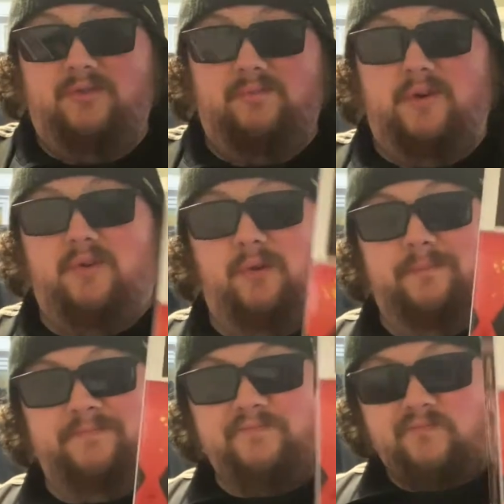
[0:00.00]
is pretty cool.
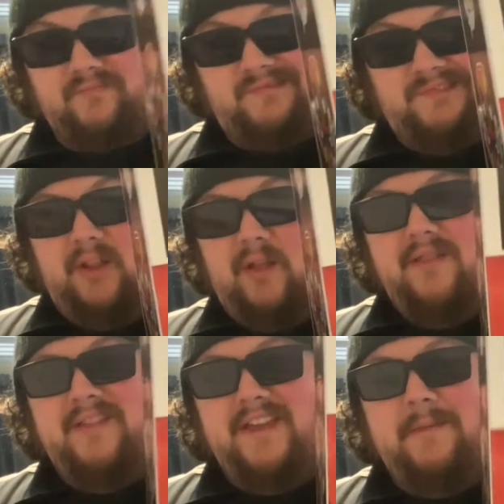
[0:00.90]

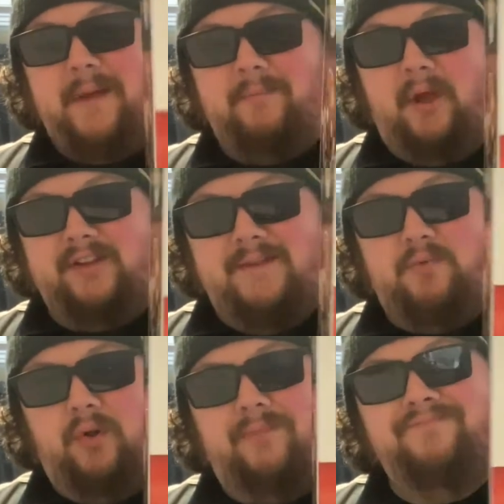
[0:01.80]
The Paintball
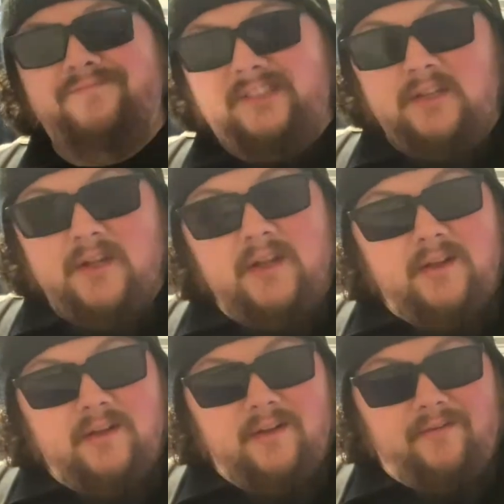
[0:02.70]
Deadpool.
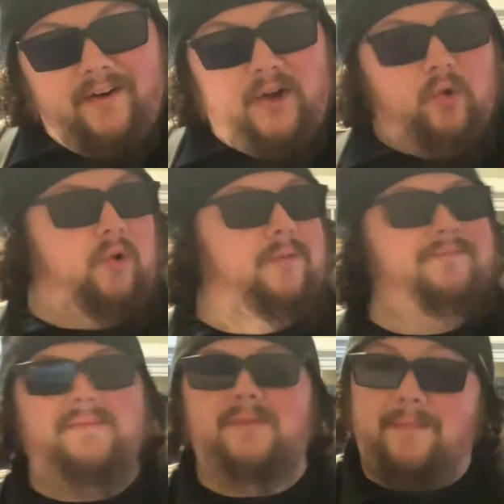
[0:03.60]
Very cool.
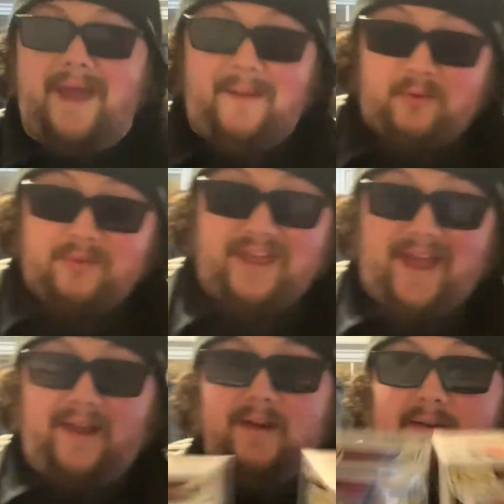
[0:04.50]
I'm happy with that.